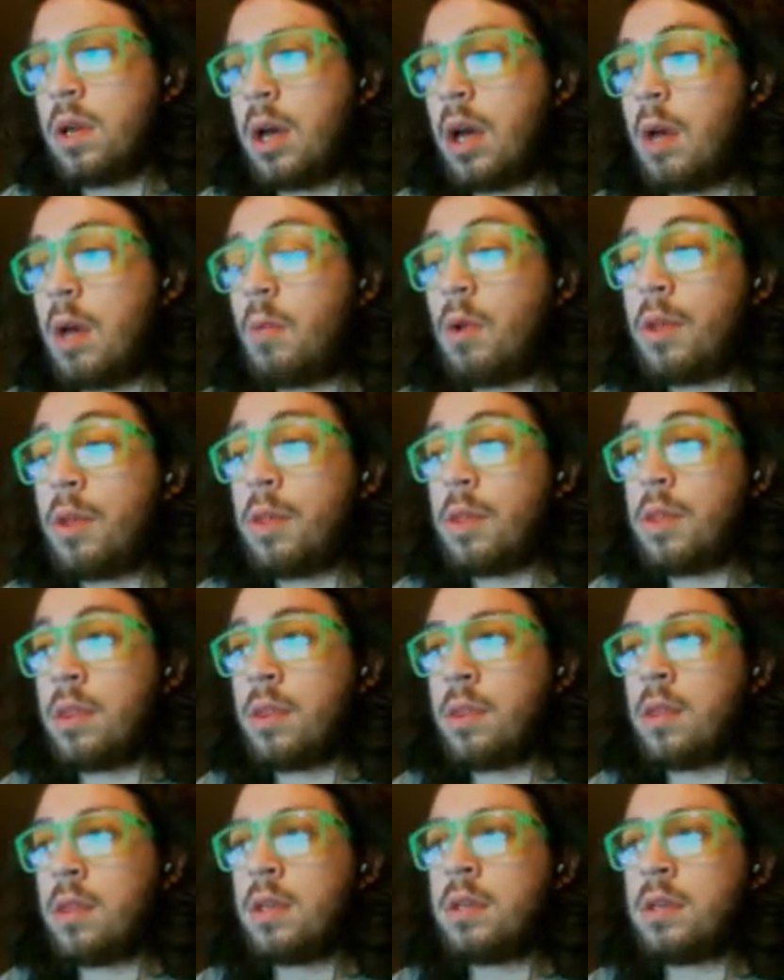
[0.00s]
I want
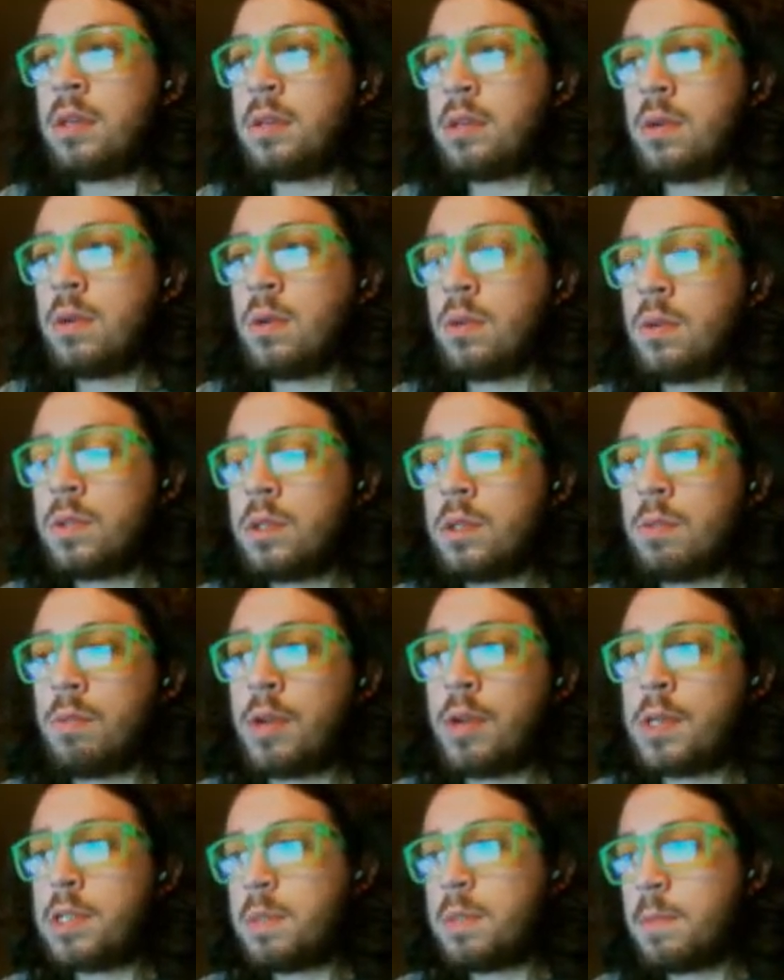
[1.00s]
these holes to
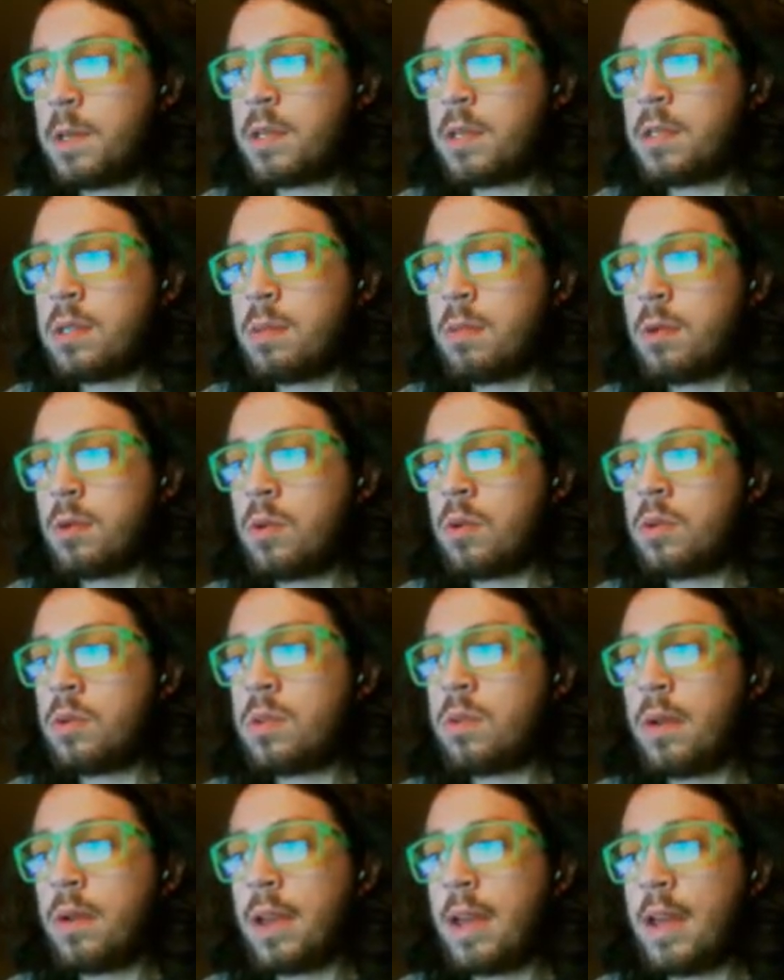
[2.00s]
press up against the mold,
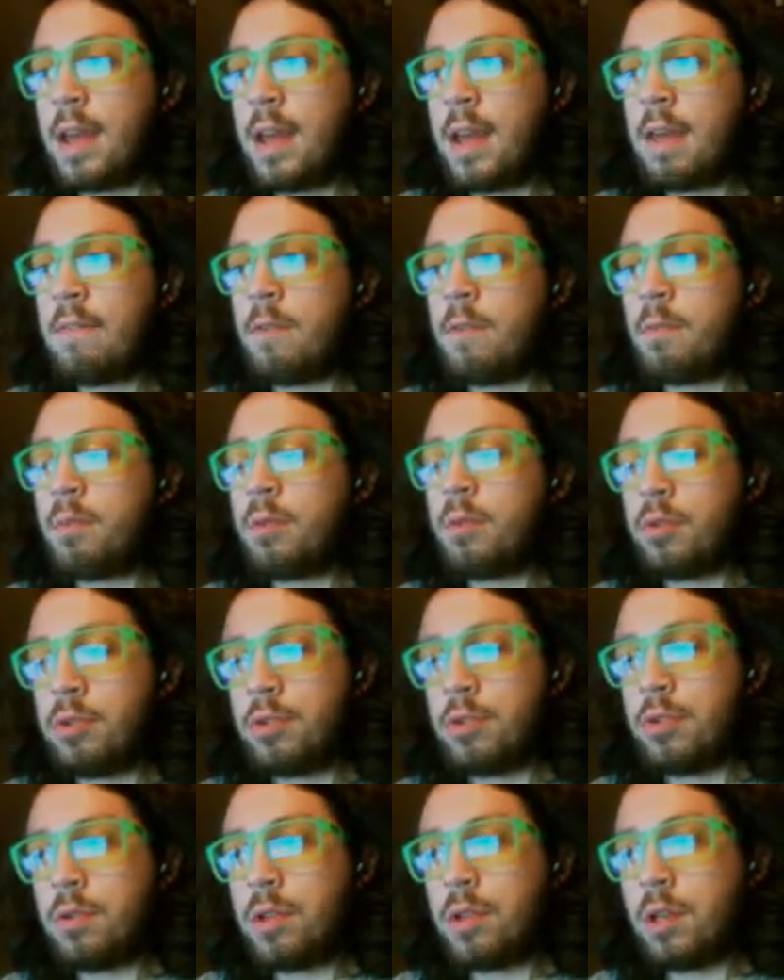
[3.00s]
so I can't have a
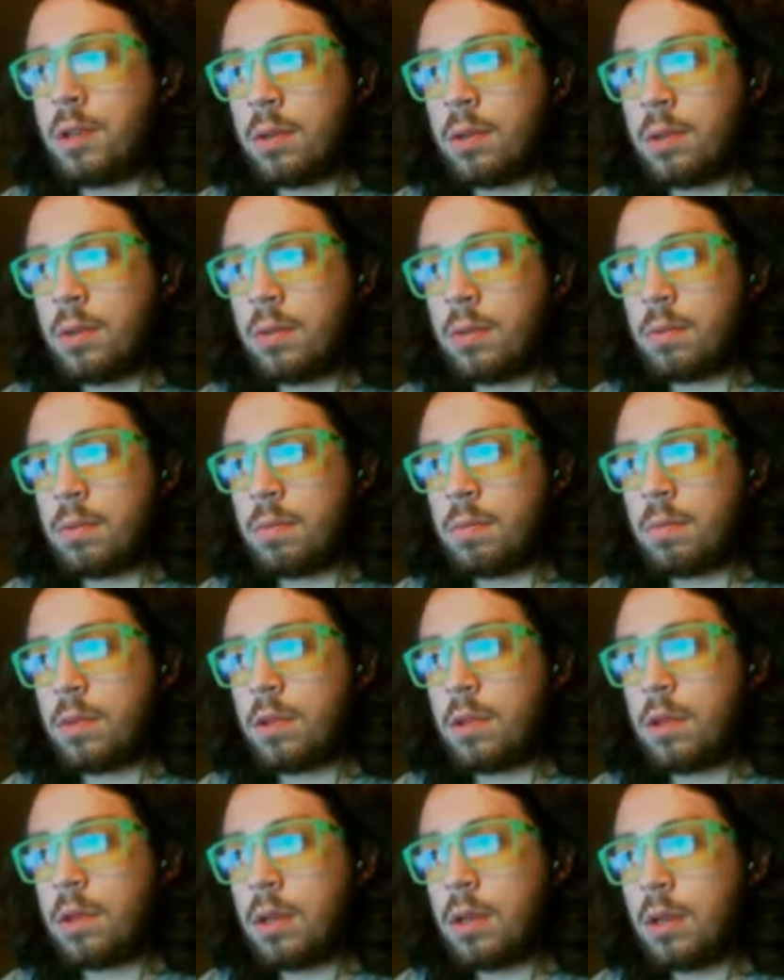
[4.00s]
protruding
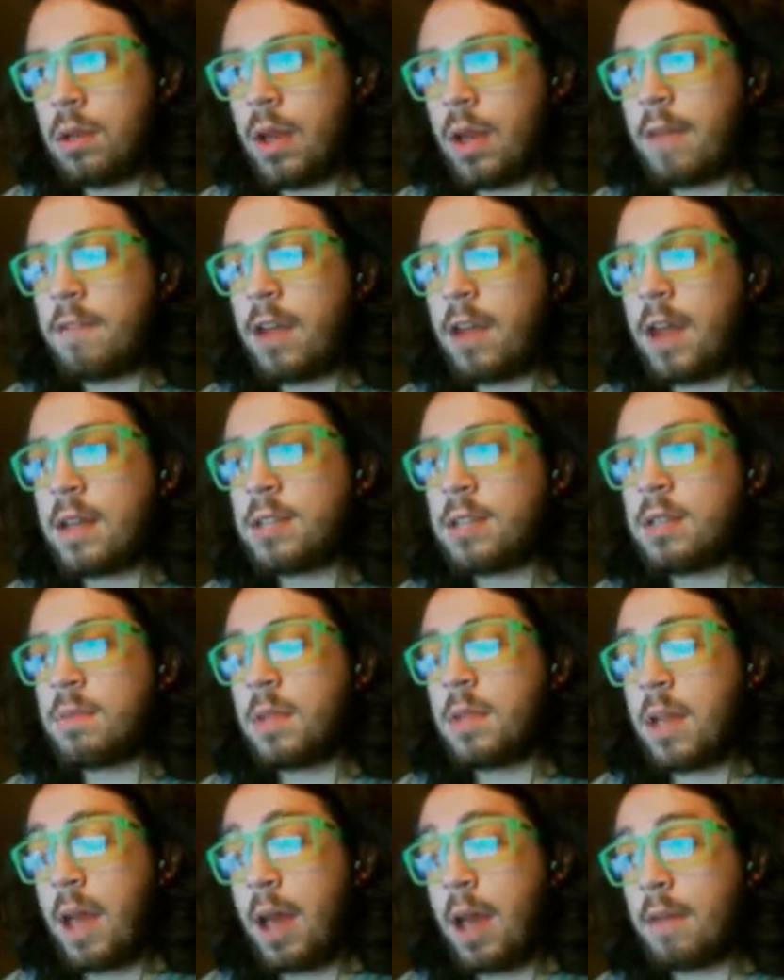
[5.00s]
thing. I have to add
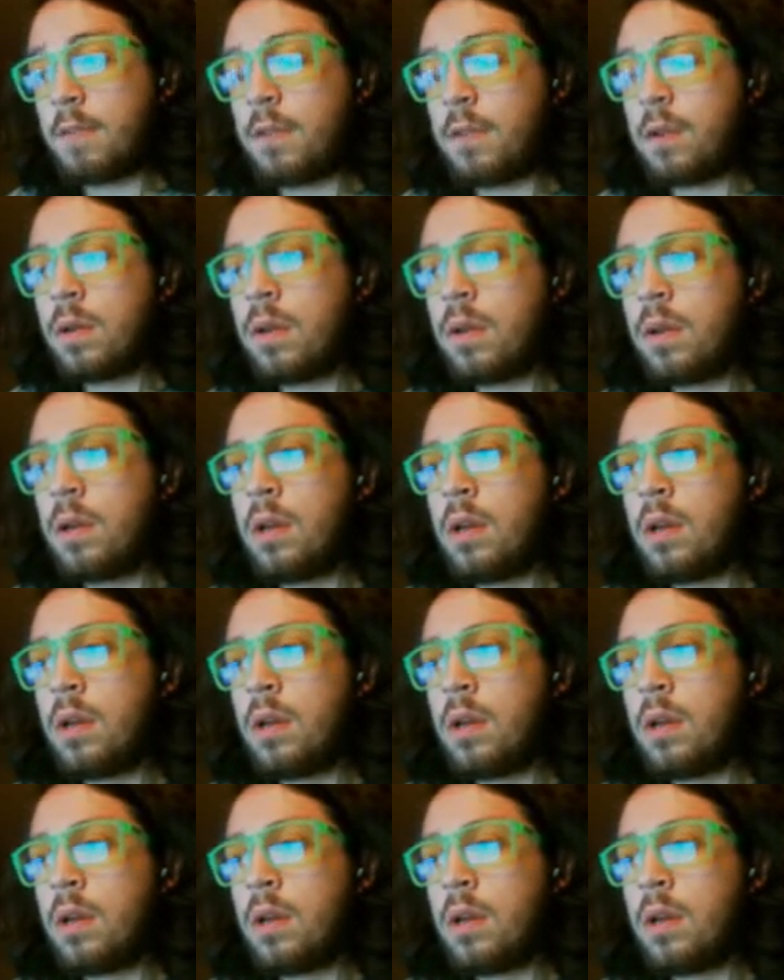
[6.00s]
something after.